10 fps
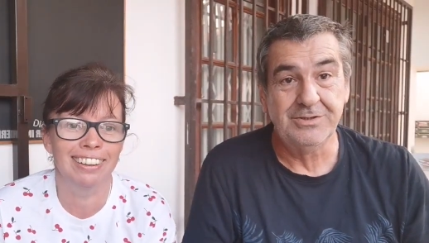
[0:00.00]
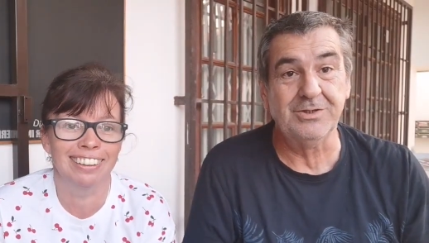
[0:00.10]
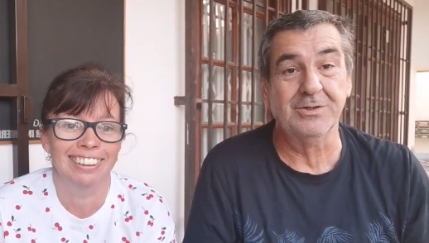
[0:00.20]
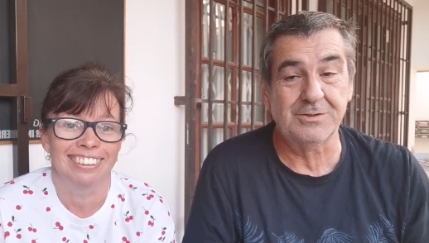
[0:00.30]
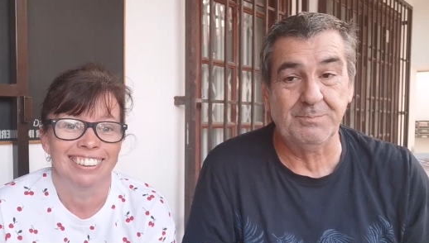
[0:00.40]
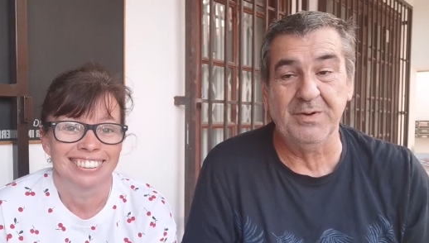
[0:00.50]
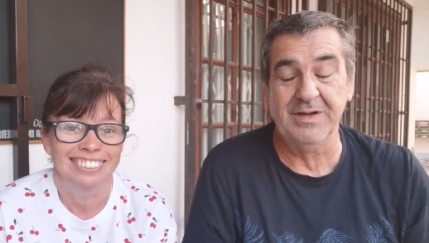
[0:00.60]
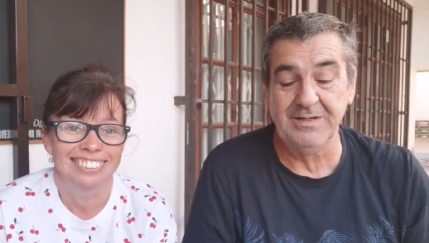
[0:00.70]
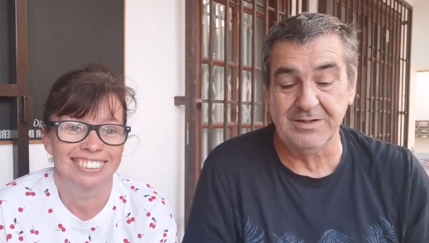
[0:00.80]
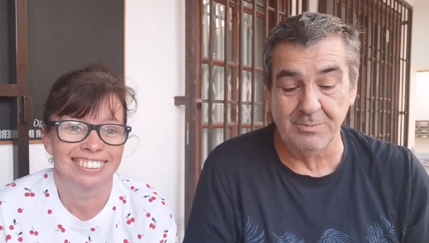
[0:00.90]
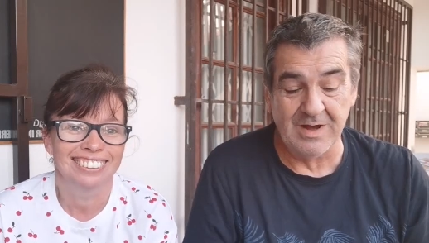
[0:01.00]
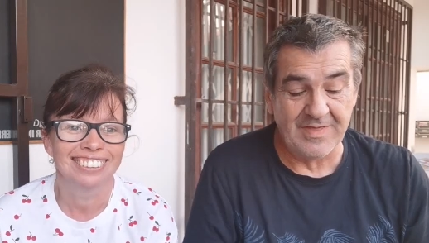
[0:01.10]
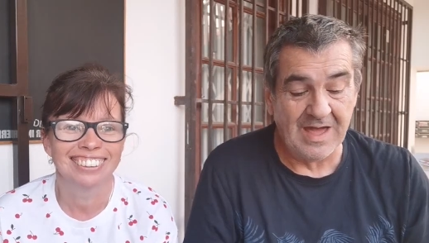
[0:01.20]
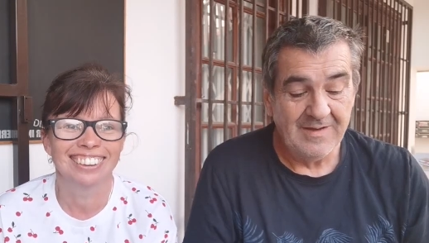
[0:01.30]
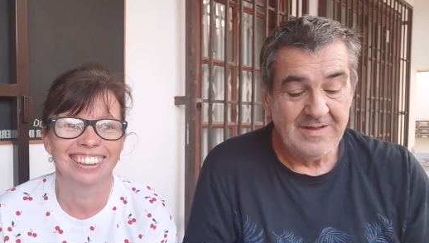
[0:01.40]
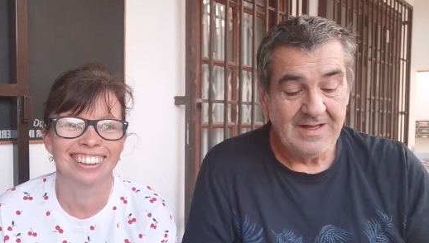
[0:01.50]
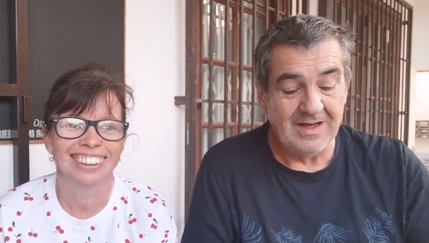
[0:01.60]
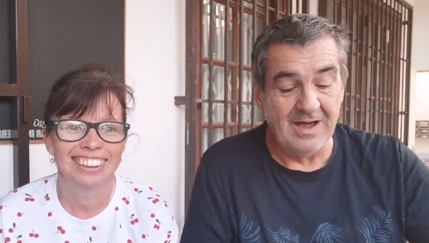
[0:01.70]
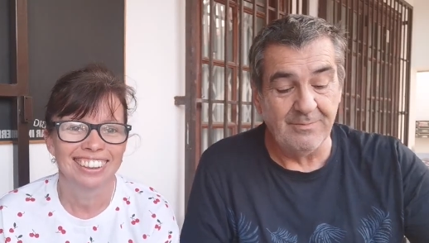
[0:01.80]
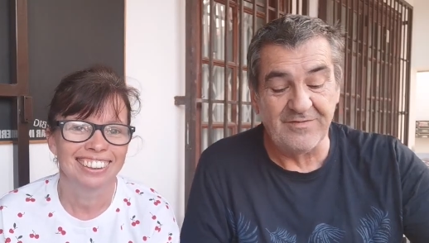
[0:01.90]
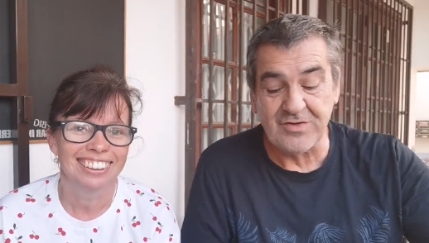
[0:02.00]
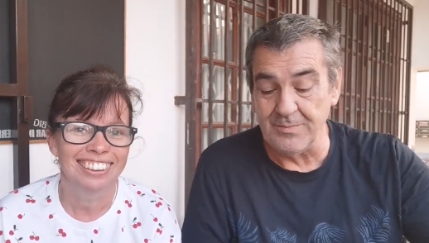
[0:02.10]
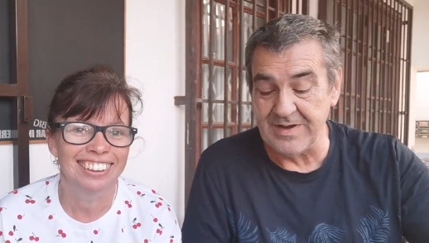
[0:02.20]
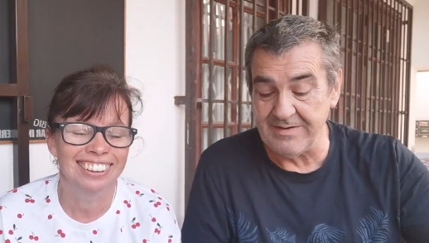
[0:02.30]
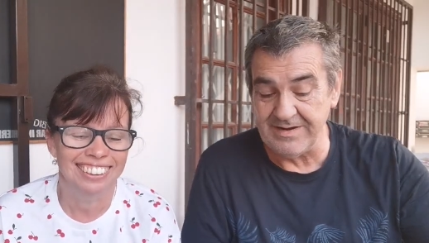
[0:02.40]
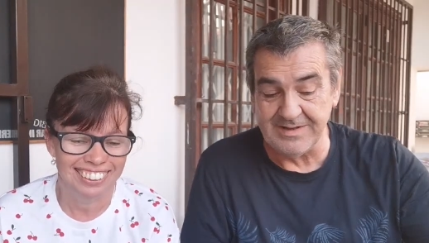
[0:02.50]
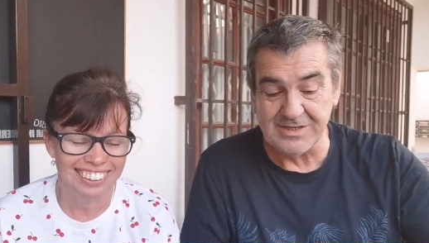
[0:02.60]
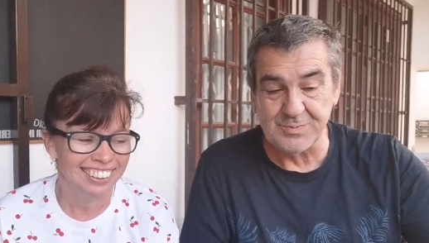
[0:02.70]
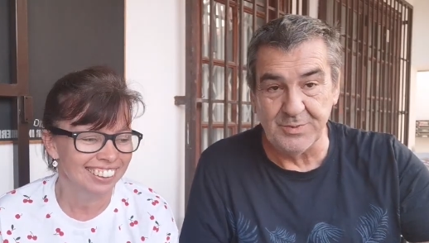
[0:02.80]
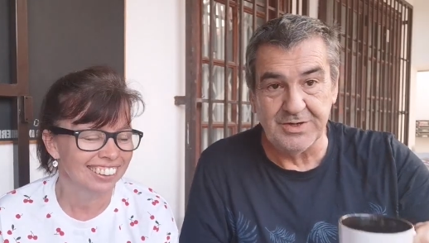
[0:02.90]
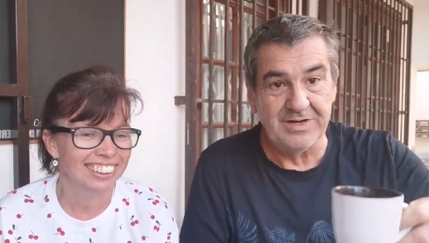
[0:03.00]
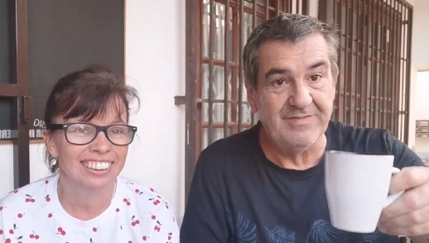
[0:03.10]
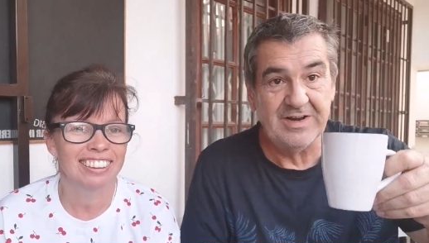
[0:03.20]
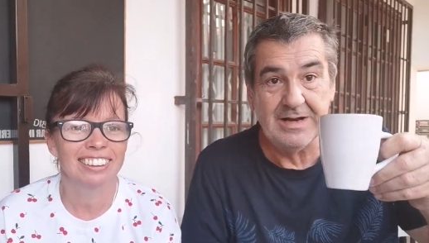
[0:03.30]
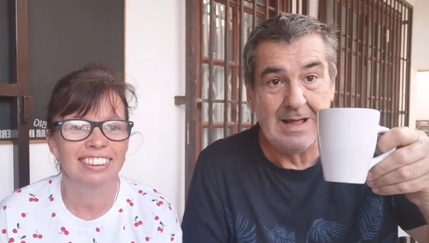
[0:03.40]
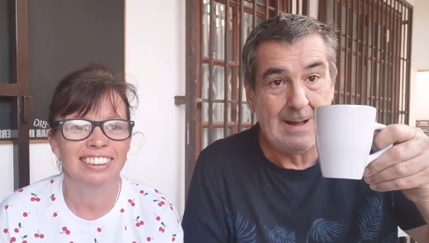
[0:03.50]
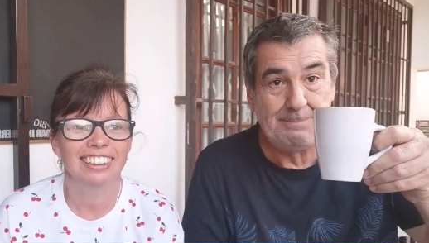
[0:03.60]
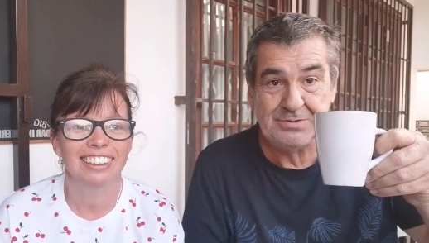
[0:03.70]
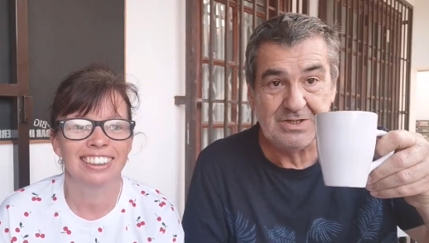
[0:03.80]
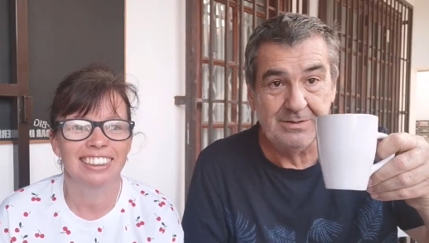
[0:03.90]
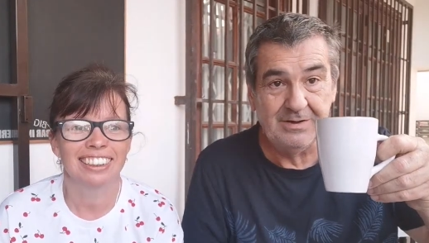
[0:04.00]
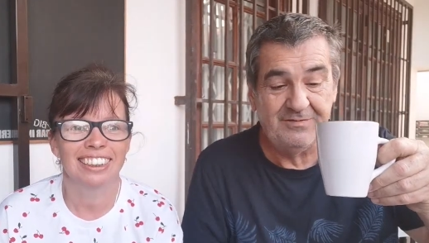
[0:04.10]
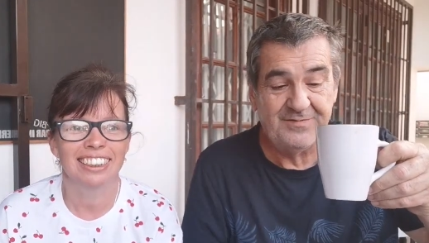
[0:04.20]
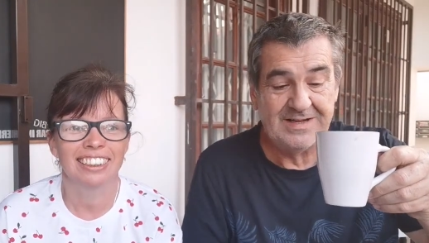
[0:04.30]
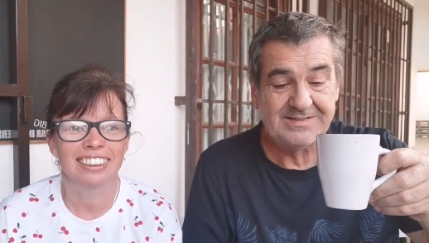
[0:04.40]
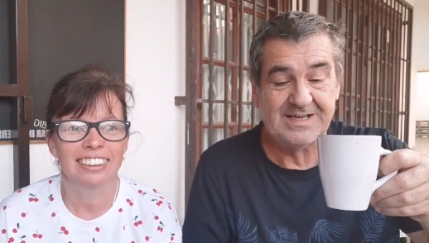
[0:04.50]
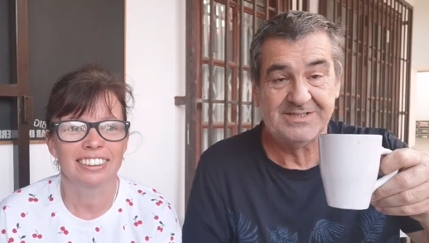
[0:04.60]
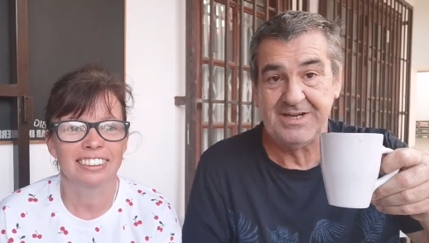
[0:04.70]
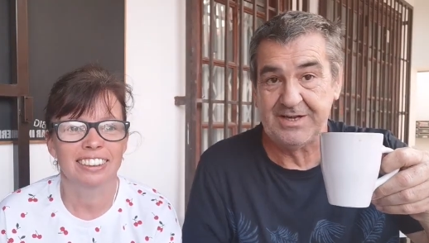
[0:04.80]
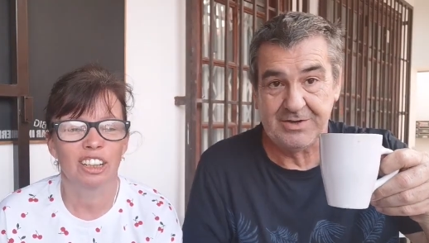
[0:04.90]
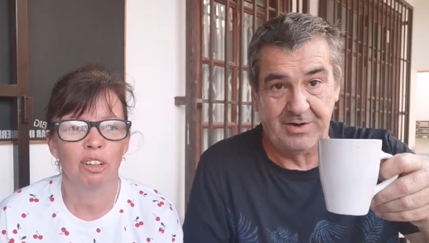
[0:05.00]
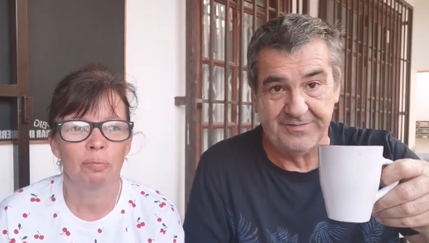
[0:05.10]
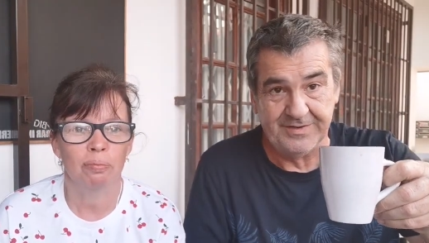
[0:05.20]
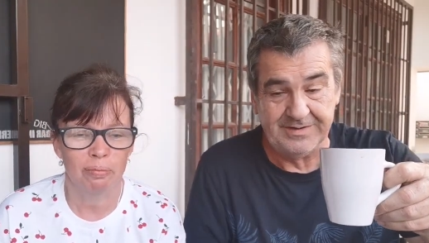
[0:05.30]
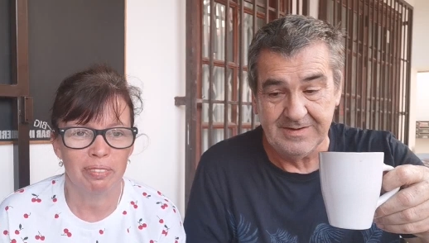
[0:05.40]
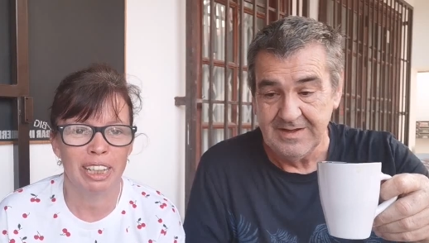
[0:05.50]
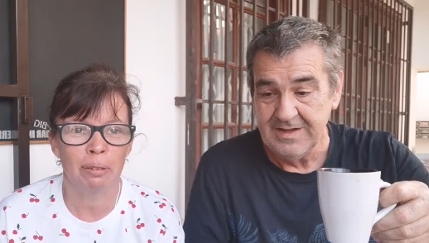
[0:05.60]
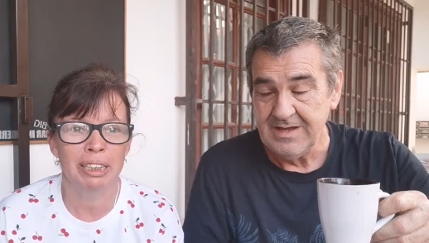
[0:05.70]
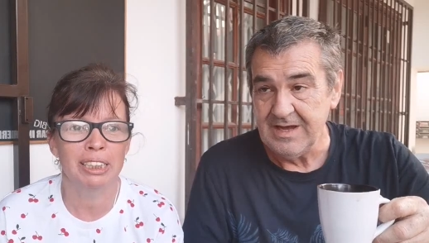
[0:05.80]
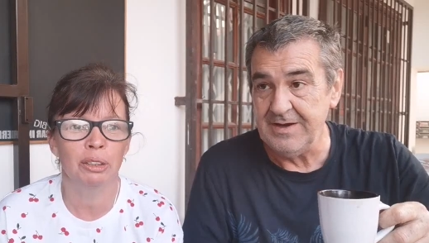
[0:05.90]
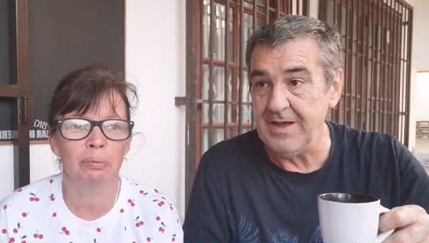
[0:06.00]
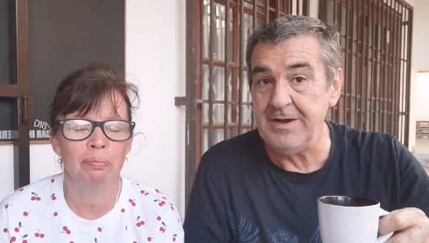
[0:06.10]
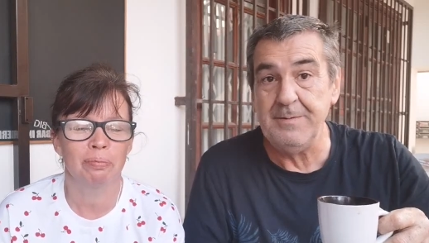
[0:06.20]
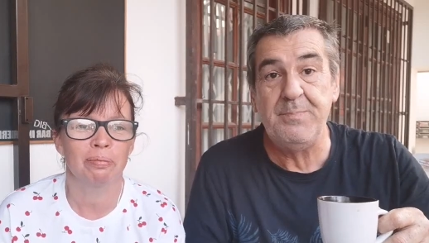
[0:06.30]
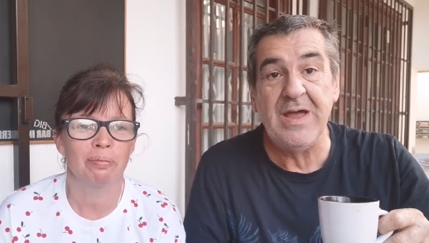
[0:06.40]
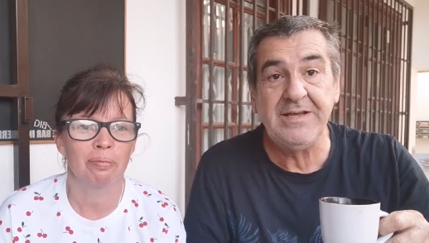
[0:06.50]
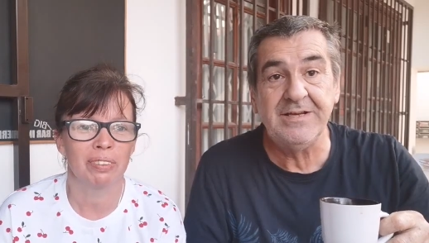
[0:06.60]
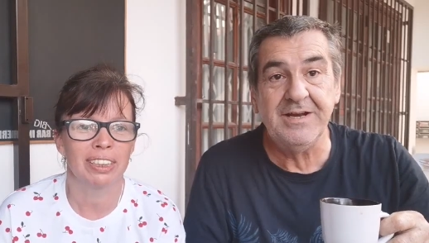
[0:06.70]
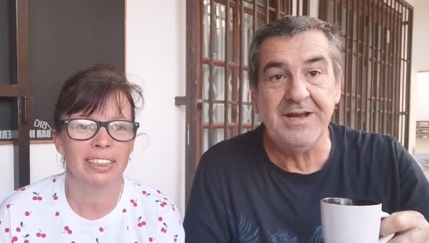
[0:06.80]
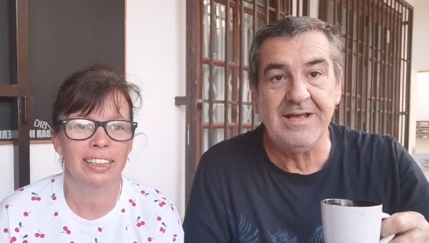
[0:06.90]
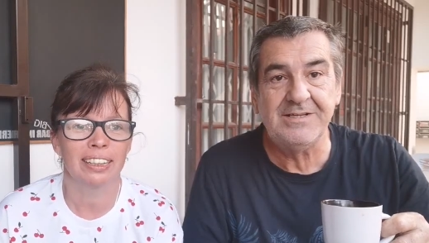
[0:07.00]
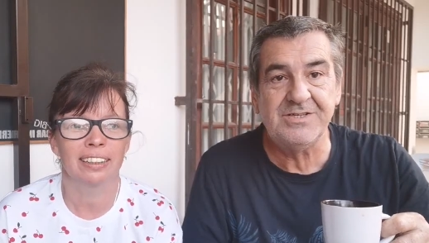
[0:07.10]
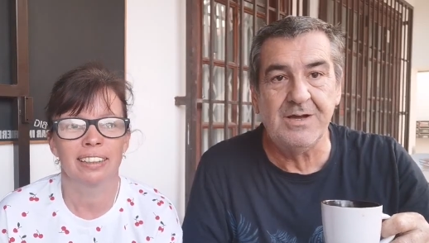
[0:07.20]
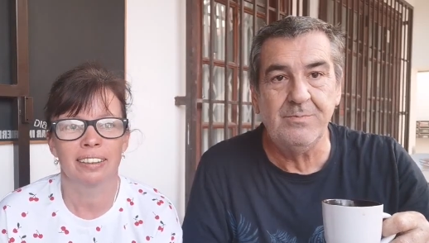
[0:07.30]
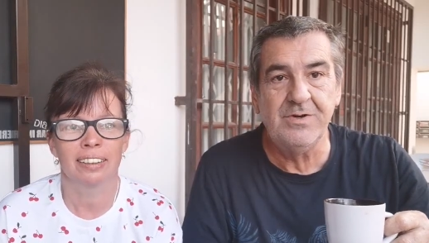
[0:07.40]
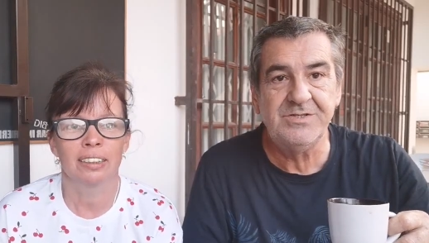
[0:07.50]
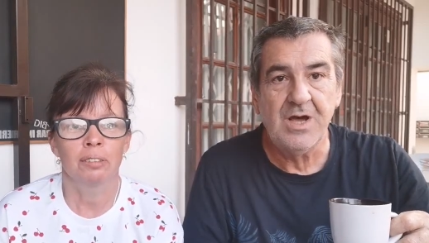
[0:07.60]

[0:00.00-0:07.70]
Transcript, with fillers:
Speaker 1: just be the weather. Uh, we've come down here this morning. I've had an absolutely fantastic coffee. Yeah, me too. And, uh, and a bacon and egg sandwich.